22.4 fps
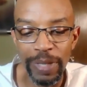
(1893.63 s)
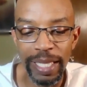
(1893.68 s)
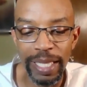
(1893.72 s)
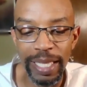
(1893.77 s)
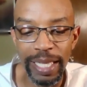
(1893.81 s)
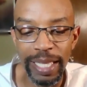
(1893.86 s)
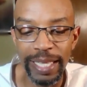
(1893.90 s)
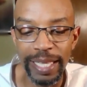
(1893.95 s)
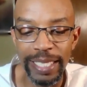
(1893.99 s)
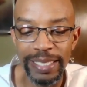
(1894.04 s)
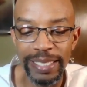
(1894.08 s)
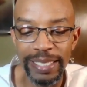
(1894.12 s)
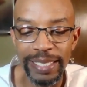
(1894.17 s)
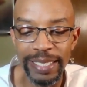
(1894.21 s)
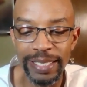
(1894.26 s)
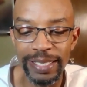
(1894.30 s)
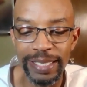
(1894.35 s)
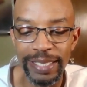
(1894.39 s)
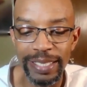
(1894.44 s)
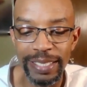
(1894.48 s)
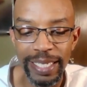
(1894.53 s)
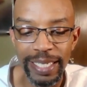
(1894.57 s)
This
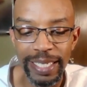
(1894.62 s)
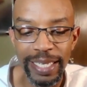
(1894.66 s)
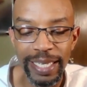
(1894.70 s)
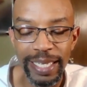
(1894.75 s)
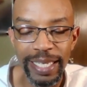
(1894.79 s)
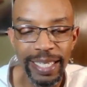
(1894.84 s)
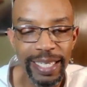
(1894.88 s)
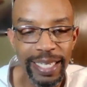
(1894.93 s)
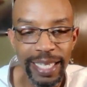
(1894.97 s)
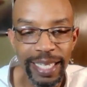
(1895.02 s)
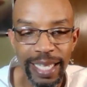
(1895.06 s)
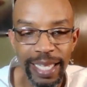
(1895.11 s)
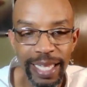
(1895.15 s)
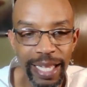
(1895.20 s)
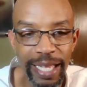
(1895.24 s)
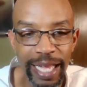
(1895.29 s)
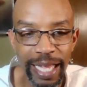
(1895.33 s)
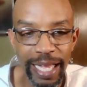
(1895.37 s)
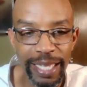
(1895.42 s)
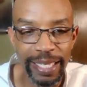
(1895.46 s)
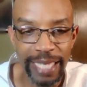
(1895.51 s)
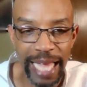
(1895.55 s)
is
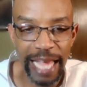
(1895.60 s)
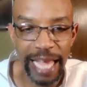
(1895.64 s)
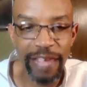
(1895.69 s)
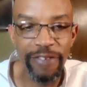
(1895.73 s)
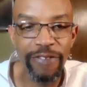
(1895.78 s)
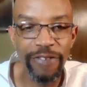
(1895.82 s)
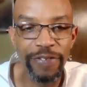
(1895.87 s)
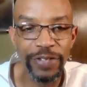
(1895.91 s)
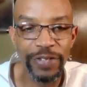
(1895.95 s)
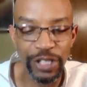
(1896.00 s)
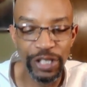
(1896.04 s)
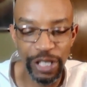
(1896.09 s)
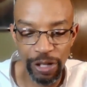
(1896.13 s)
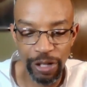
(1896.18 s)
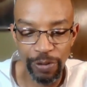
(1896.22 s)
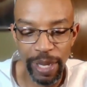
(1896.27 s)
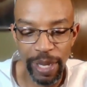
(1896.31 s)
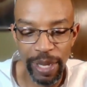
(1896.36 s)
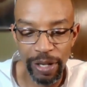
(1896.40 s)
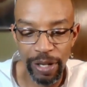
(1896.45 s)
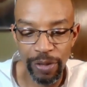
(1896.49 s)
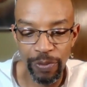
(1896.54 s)
life
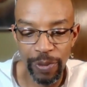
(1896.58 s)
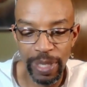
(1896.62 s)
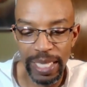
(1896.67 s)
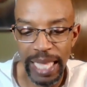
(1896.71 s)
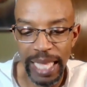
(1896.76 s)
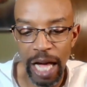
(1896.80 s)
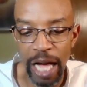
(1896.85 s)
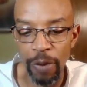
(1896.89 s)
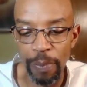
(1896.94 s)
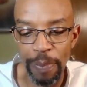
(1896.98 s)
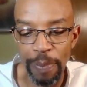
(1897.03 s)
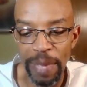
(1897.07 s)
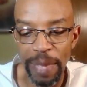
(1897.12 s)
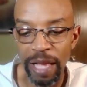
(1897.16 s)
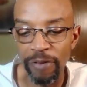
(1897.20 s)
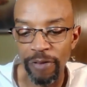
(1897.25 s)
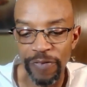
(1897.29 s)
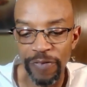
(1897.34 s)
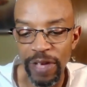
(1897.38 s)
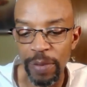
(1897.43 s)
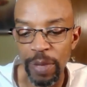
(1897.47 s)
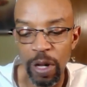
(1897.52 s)
generated without
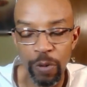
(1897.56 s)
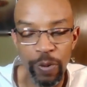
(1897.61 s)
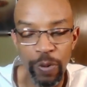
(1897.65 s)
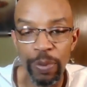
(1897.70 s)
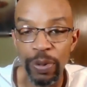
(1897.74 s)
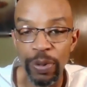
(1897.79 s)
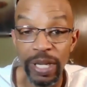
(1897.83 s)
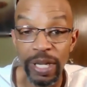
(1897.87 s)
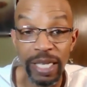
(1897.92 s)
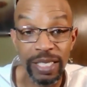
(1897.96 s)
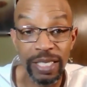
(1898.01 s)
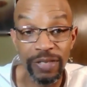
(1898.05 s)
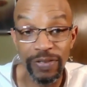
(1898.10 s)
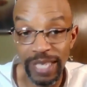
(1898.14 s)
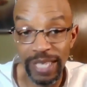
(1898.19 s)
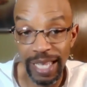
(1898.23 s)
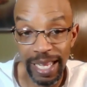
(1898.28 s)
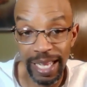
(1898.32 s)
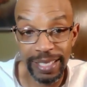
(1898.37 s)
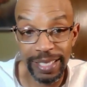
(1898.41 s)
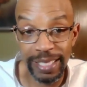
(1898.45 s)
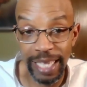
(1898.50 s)
male-female reproductive
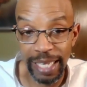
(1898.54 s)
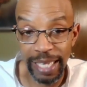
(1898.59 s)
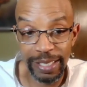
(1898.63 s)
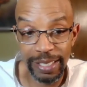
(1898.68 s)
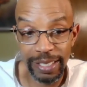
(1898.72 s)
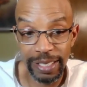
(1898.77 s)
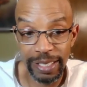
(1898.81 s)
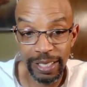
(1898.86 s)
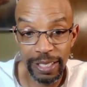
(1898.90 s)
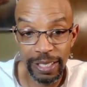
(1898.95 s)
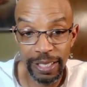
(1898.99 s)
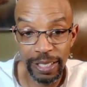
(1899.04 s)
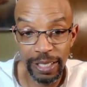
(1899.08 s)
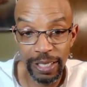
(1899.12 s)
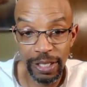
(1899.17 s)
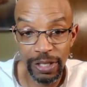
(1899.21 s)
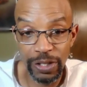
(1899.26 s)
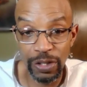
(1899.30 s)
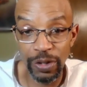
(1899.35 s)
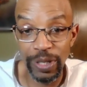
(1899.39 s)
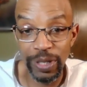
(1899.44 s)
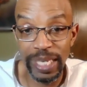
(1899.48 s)
contact.
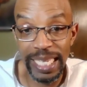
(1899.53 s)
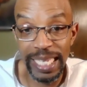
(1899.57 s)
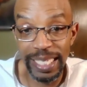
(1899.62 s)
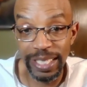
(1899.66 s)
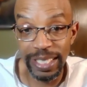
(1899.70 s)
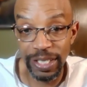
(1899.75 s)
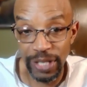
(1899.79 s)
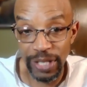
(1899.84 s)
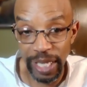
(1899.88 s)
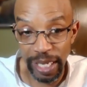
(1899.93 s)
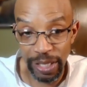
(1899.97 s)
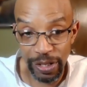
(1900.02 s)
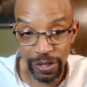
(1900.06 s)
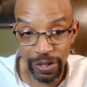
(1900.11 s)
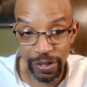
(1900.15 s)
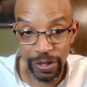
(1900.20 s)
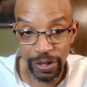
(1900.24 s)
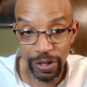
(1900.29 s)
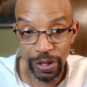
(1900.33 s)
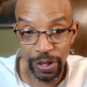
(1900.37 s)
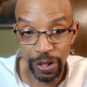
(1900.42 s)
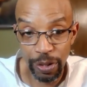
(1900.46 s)
Certain
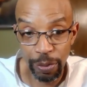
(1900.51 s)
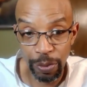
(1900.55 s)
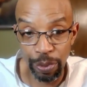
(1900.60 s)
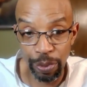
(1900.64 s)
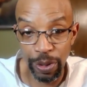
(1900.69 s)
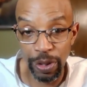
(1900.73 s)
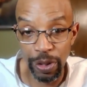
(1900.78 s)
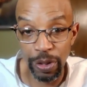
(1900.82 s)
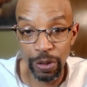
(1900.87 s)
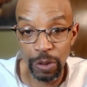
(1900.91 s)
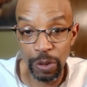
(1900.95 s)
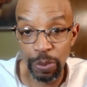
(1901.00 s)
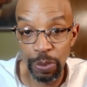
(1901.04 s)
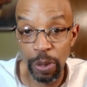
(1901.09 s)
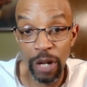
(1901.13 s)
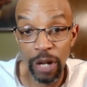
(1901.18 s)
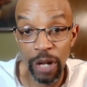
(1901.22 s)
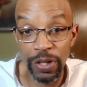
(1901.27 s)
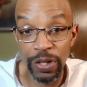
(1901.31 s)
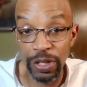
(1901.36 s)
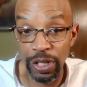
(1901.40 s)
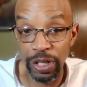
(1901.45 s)
insects produce
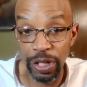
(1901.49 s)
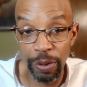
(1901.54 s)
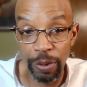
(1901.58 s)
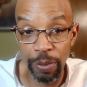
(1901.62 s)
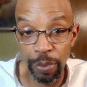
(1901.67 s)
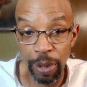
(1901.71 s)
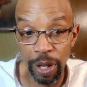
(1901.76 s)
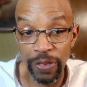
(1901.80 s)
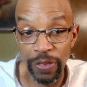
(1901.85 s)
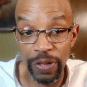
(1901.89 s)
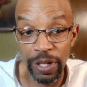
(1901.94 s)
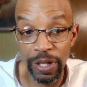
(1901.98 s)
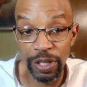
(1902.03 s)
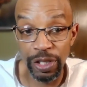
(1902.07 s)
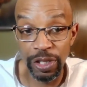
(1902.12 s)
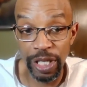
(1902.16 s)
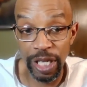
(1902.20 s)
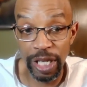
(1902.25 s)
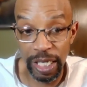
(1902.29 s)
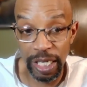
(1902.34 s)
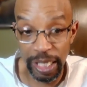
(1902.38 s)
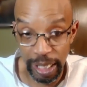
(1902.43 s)

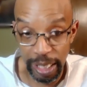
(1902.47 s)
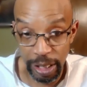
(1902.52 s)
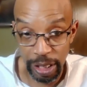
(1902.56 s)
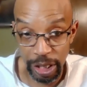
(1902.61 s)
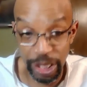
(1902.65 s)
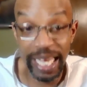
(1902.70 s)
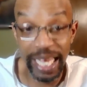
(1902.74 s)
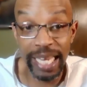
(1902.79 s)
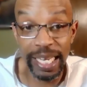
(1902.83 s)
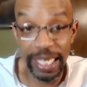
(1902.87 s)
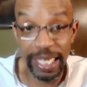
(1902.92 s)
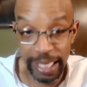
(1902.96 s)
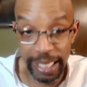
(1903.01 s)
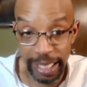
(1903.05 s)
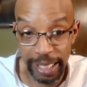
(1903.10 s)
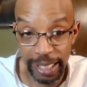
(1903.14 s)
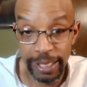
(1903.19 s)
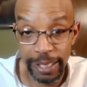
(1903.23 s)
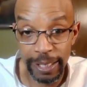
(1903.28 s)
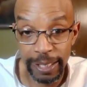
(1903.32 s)
parthenogenically, genetically.